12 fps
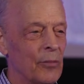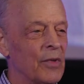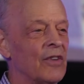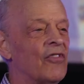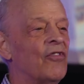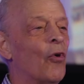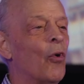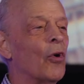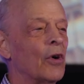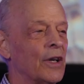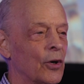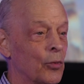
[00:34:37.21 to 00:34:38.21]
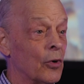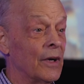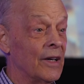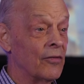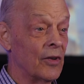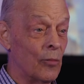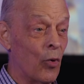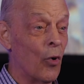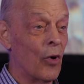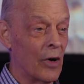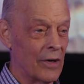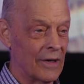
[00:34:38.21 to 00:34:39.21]
before you were even
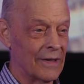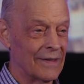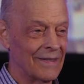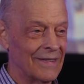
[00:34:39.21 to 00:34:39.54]
born.